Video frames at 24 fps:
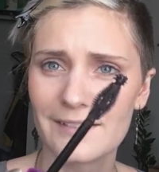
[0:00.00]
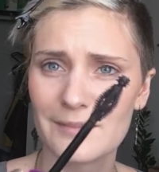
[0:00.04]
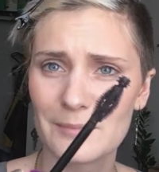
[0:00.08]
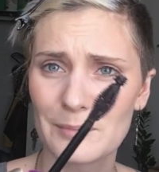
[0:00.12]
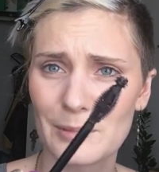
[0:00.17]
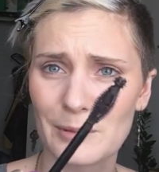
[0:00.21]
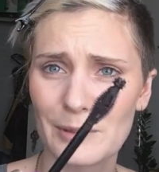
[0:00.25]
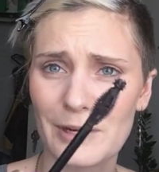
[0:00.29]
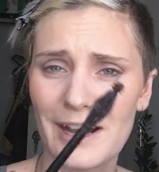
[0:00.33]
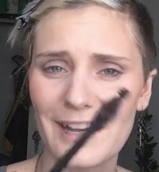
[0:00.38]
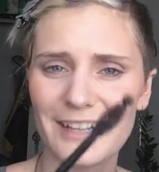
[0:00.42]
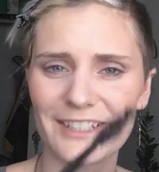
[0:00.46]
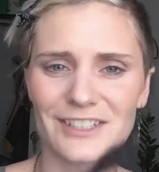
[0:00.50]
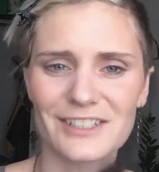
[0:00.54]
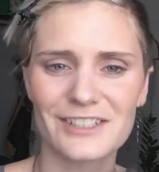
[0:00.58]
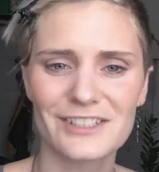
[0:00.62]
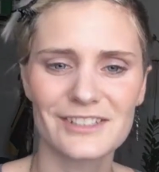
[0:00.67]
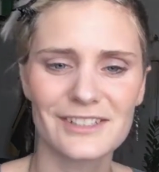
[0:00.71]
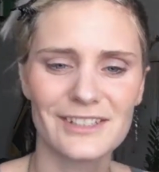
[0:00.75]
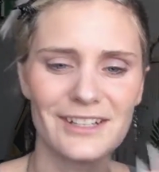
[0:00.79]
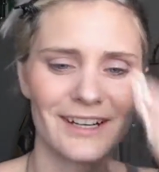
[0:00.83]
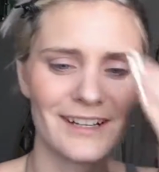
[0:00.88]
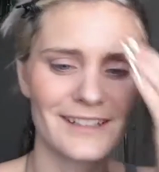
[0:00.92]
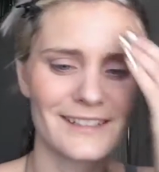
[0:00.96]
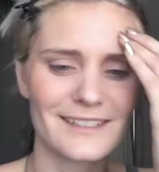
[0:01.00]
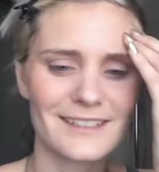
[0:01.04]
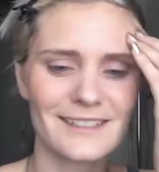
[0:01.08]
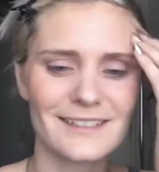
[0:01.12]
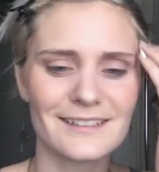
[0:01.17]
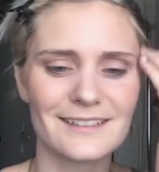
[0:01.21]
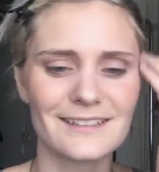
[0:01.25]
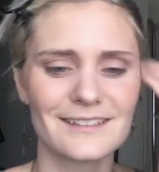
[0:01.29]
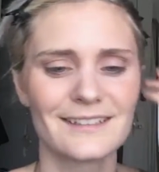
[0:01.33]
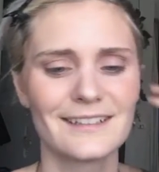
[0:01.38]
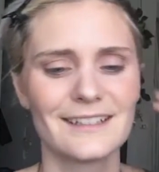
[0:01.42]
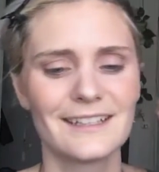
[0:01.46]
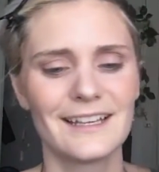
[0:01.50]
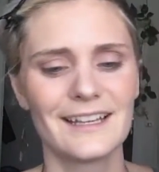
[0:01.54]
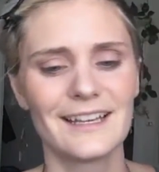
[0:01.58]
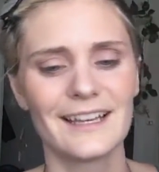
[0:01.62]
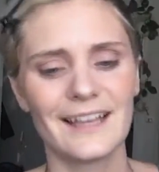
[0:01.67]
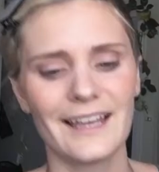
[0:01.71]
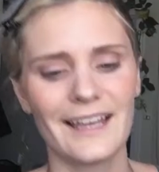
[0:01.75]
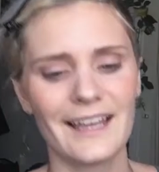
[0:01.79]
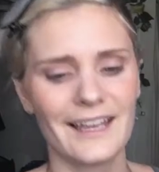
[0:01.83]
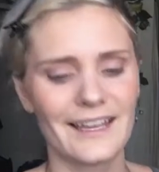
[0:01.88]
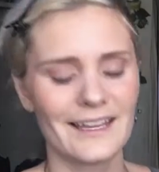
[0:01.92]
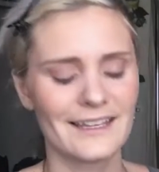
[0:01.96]
brush on it.
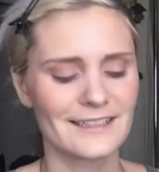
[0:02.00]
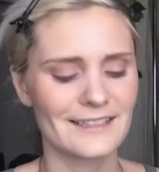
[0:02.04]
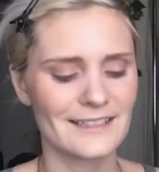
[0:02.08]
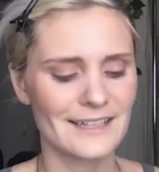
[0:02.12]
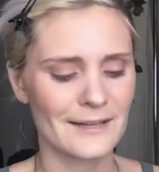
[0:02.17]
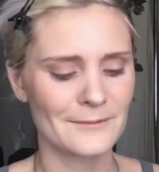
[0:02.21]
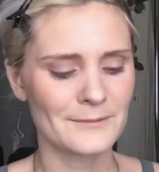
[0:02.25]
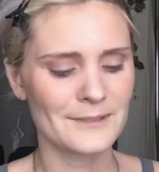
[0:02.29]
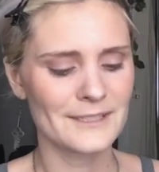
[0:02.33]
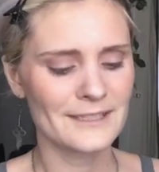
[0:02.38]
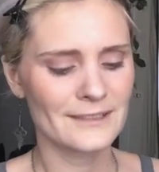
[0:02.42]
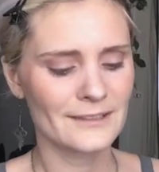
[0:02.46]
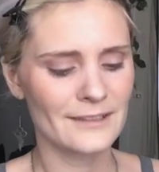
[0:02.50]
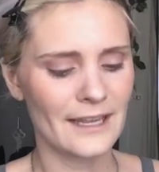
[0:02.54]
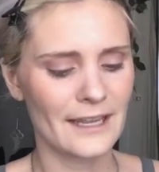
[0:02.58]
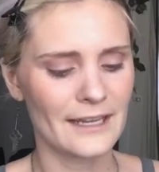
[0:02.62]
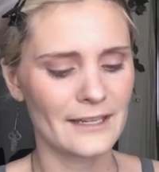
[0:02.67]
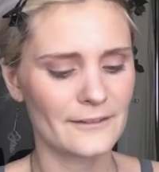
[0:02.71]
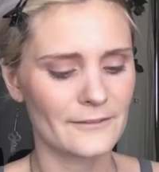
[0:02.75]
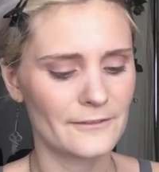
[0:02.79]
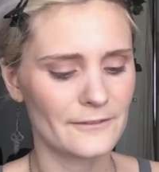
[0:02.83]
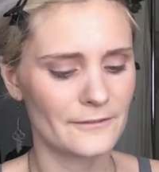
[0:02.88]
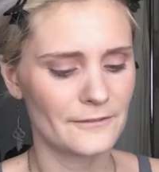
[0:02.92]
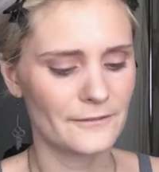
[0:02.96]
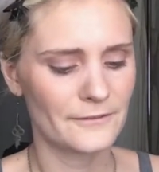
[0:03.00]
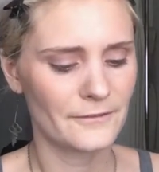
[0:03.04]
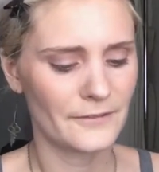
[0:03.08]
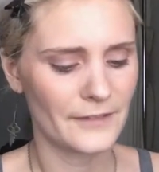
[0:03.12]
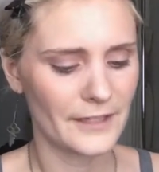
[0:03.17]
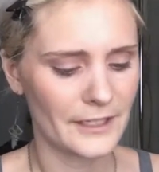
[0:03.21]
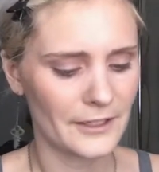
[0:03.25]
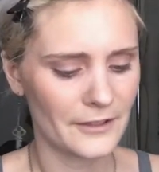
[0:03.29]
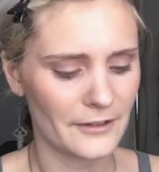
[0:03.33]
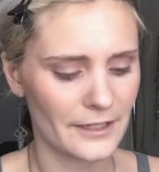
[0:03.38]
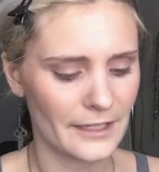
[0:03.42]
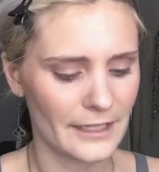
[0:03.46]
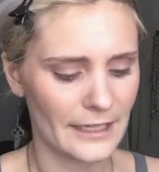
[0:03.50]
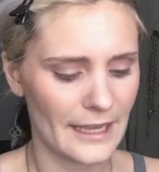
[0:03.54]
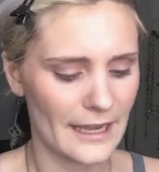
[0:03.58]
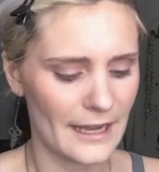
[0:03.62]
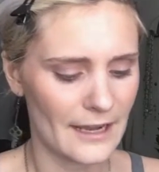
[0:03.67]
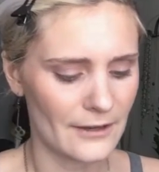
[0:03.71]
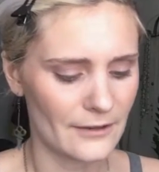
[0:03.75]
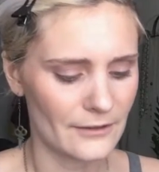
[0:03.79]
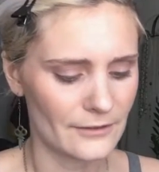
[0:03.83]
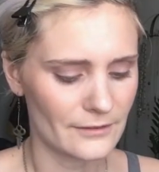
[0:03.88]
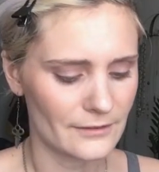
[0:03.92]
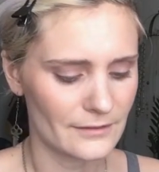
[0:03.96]
And I'm still kind of figuring
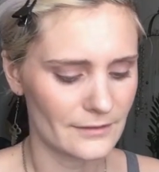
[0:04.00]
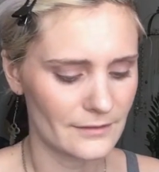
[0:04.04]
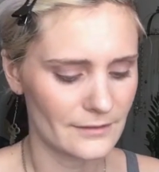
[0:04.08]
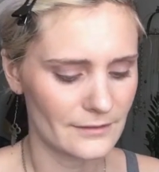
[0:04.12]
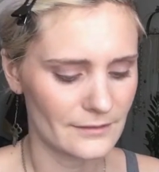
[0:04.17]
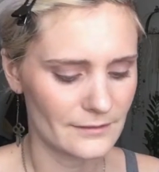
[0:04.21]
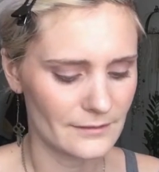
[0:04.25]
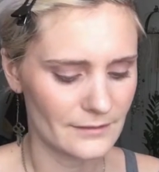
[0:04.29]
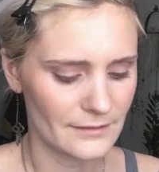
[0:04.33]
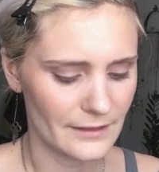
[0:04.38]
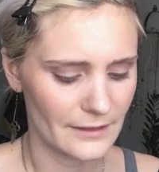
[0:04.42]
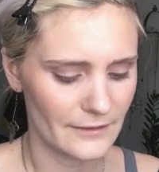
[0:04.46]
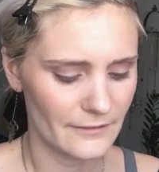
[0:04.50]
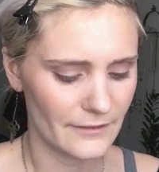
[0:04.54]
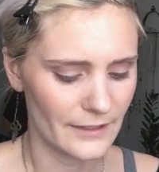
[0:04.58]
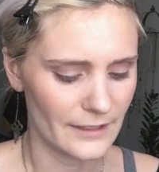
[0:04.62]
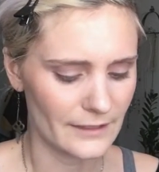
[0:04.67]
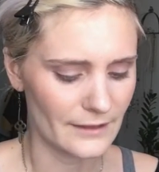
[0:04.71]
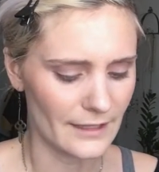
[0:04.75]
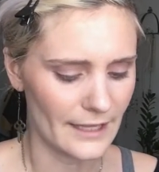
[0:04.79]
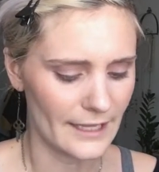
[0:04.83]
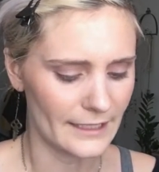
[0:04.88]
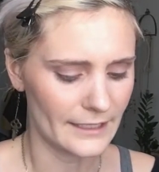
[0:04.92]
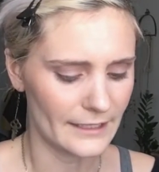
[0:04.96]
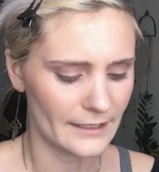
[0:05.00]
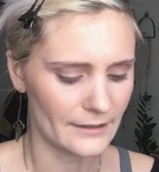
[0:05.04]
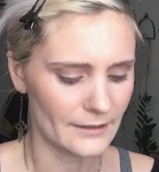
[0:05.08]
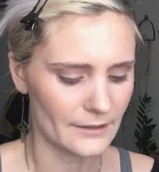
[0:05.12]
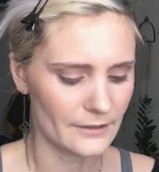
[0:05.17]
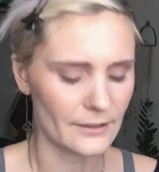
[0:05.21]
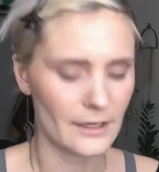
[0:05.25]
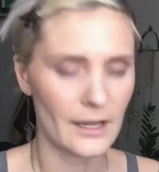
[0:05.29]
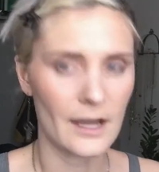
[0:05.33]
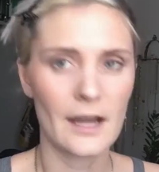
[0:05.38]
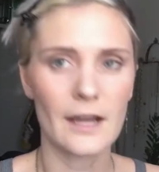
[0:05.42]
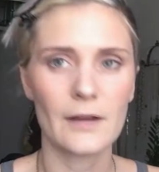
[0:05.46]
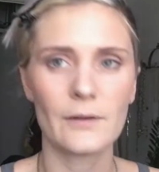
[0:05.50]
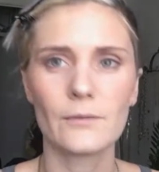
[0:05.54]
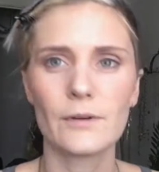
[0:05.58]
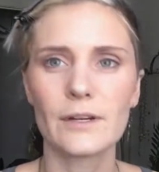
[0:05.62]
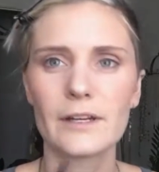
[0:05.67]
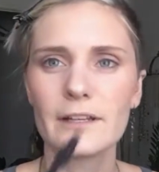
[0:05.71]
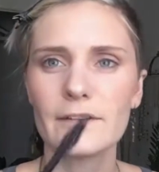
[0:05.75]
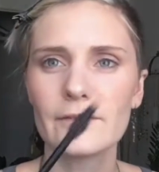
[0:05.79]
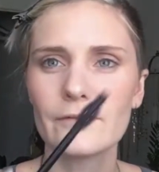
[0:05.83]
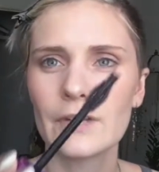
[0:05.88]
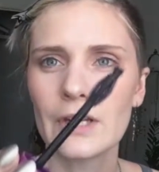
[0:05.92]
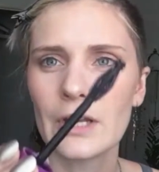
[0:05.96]
out if I like it or not. What
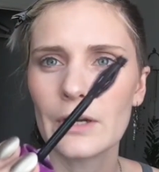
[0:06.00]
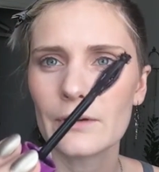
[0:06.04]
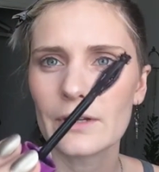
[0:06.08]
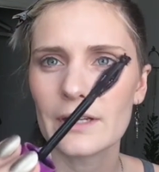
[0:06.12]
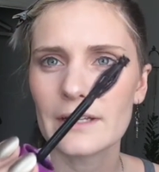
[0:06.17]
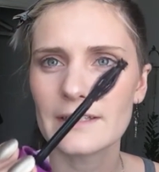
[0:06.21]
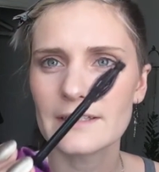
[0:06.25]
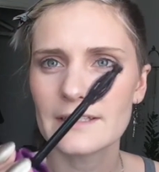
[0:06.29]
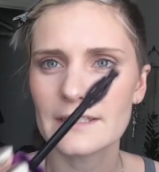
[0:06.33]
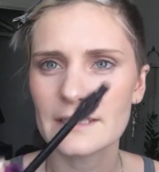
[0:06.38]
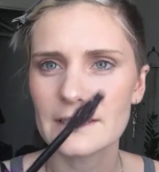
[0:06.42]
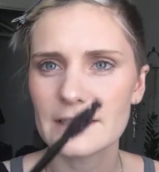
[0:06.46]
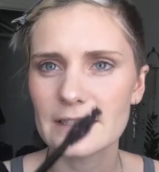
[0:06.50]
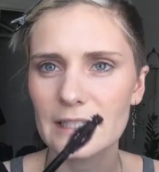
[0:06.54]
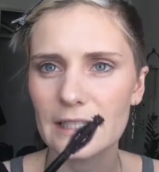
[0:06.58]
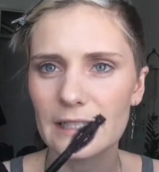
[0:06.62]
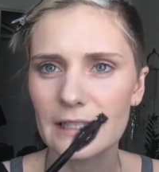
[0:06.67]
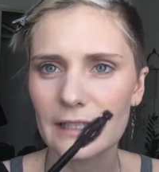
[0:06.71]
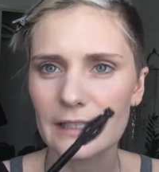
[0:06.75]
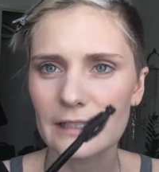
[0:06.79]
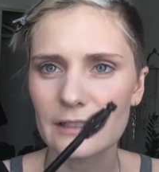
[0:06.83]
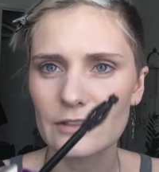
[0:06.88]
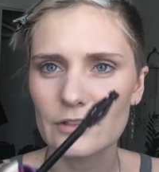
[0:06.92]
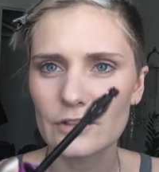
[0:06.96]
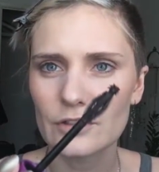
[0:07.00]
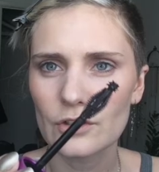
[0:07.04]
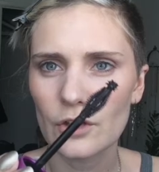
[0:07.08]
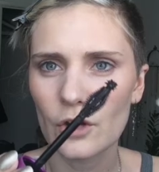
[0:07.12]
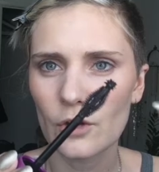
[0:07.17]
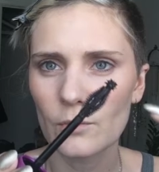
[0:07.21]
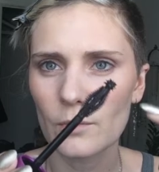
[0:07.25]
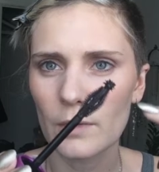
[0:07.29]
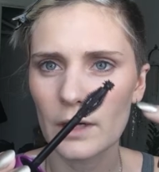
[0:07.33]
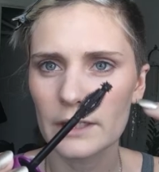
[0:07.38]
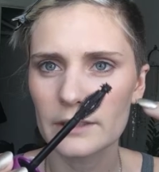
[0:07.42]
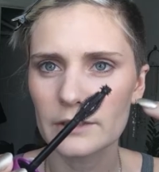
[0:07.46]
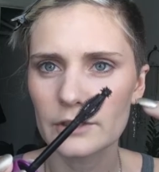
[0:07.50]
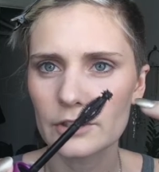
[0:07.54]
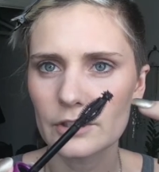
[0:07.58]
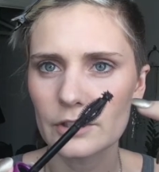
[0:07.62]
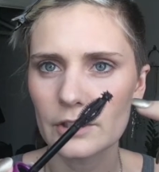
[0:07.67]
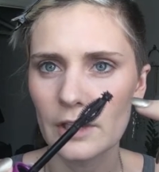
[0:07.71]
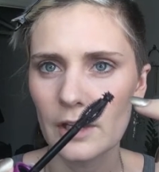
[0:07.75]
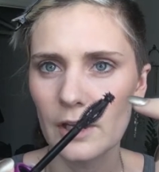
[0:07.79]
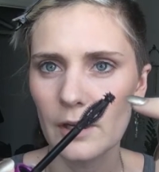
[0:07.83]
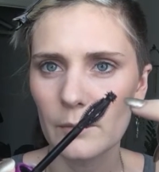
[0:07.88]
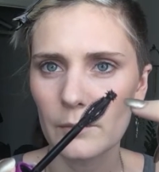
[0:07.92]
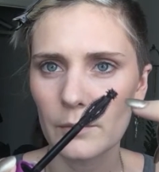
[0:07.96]
I've noticed is that like so much
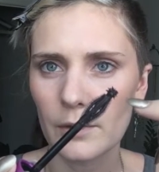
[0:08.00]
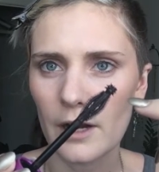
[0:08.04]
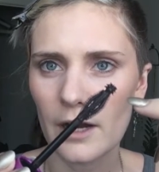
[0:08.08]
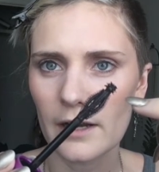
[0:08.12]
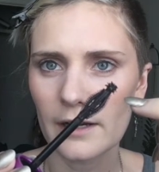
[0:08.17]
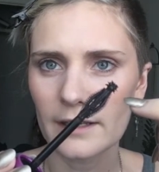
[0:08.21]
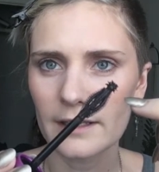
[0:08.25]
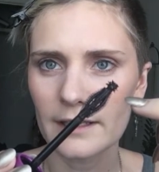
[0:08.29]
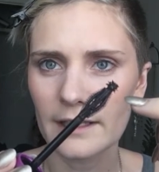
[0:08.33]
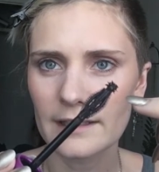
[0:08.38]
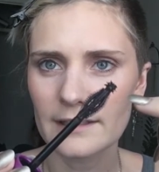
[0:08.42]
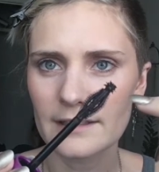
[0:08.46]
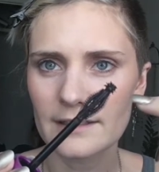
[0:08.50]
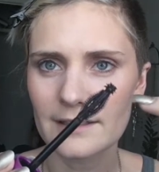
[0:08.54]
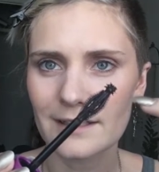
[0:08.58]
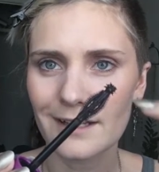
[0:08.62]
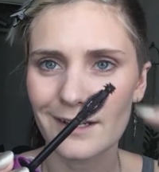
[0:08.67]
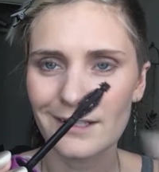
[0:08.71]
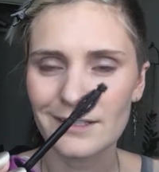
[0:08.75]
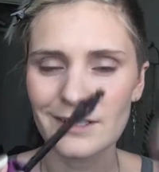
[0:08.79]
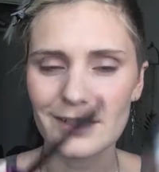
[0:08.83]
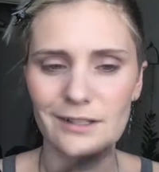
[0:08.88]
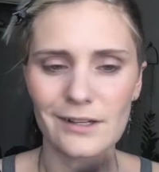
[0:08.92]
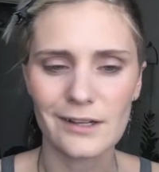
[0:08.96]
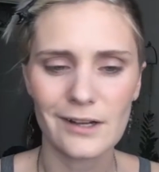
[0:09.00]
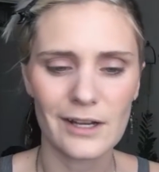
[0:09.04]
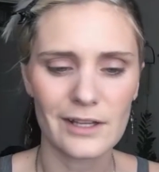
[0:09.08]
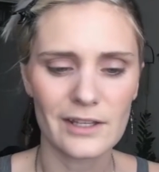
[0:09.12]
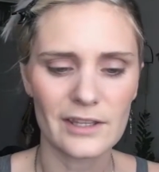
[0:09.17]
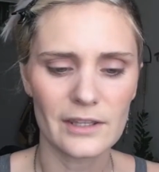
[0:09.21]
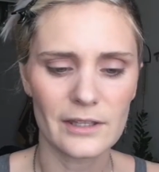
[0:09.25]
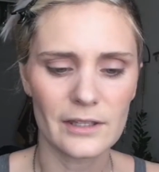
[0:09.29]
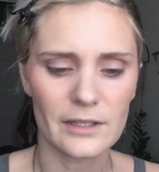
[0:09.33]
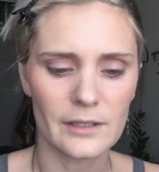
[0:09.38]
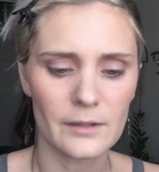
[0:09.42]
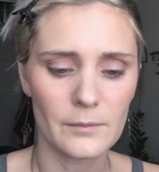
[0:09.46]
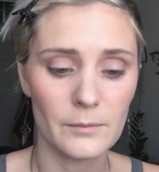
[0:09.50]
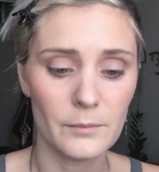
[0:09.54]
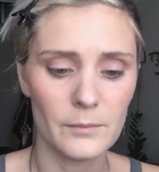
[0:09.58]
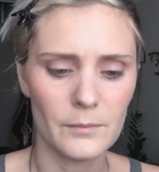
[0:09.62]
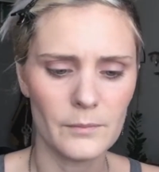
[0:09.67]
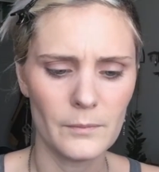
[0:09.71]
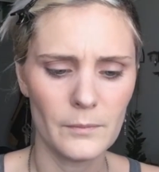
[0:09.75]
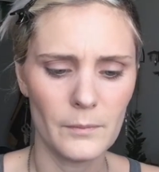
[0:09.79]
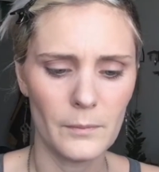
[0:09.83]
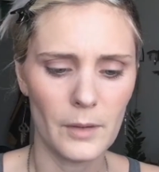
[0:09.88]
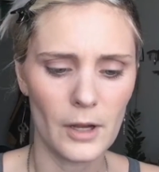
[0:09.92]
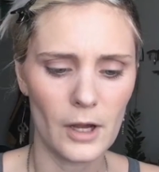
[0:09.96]
product gets stuck on the
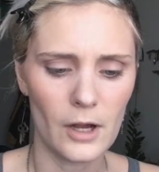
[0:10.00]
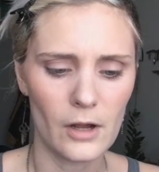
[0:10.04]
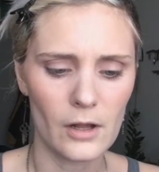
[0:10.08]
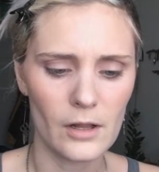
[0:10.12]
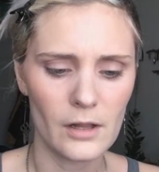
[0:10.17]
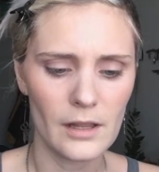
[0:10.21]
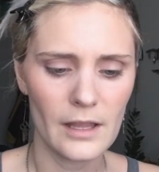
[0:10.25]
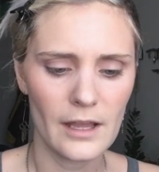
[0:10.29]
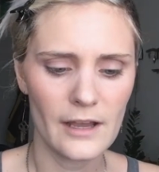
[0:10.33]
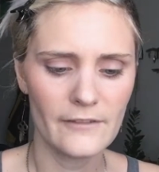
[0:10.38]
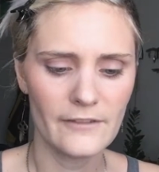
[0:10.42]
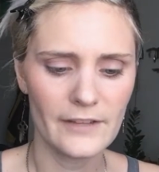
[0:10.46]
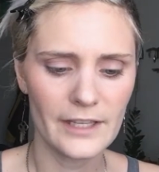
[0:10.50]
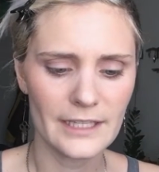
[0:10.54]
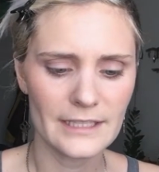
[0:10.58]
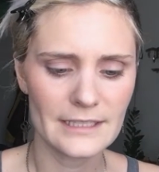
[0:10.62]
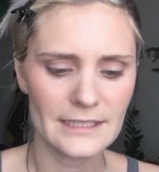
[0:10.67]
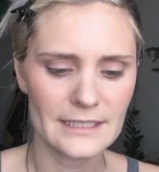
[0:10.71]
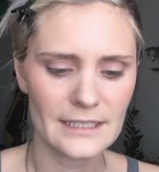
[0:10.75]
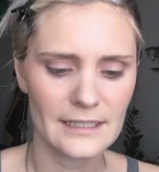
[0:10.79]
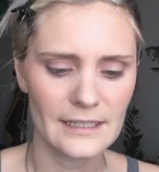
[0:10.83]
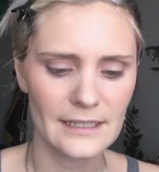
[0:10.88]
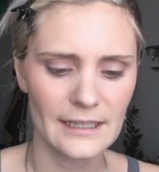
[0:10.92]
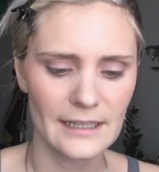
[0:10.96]
ball of it